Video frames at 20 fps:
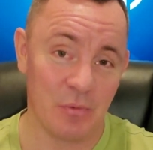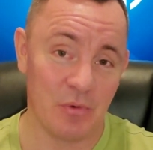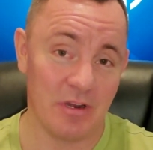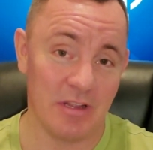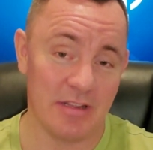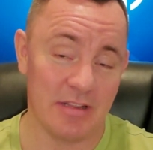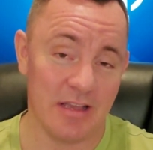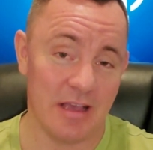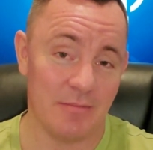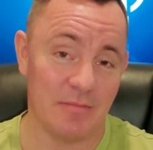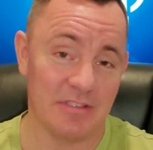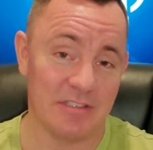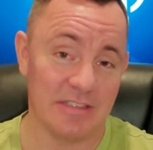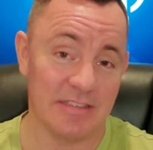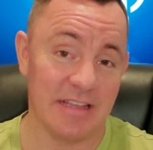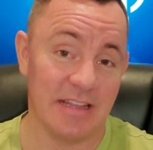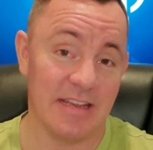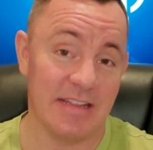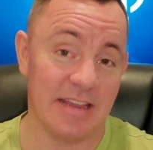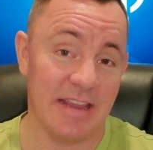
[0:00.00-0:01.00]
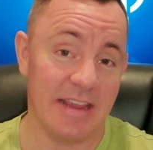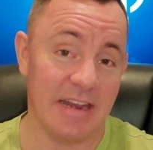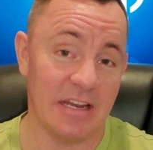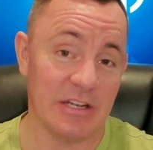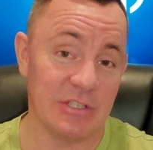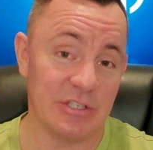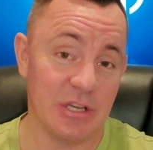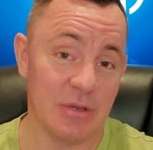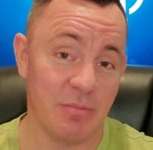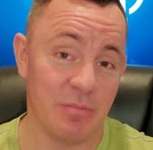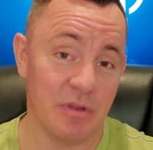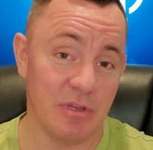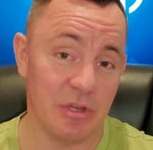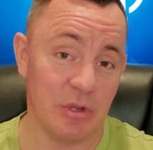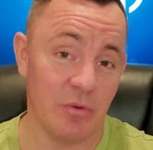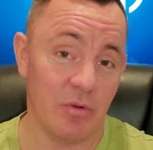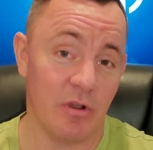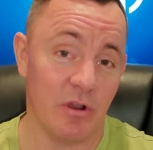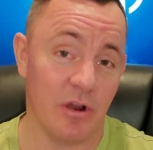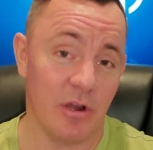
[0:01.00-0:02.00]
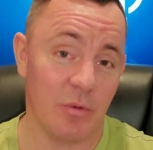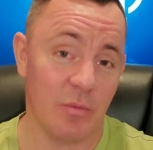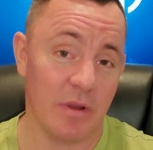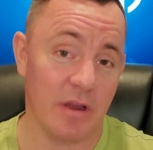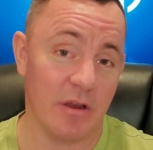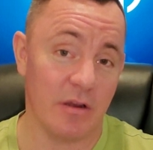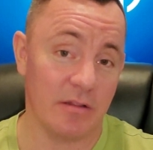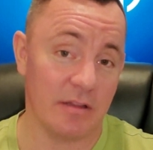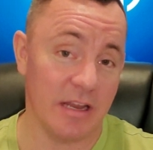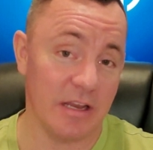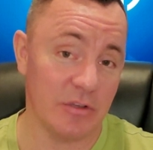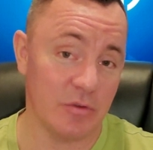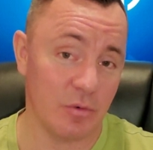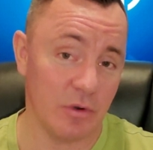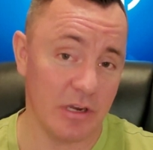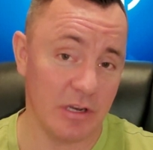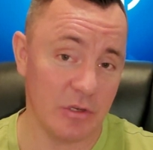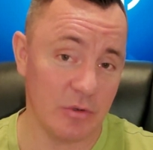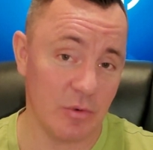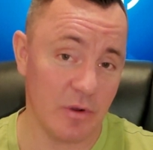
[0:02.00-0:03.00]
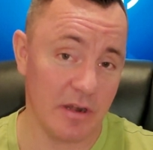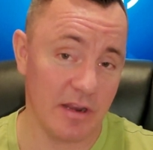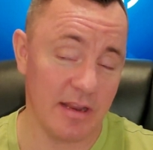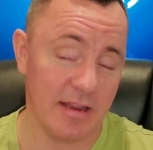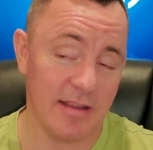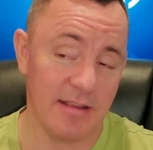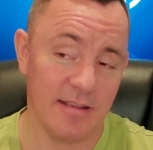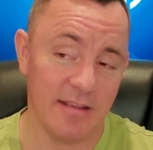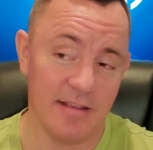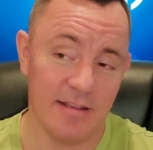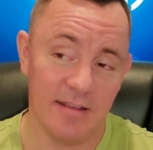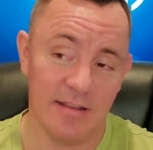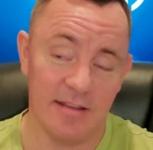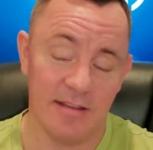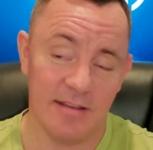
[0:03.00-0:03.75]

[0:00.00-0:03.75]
when it comes to dedicated GPU hardware in late 2020.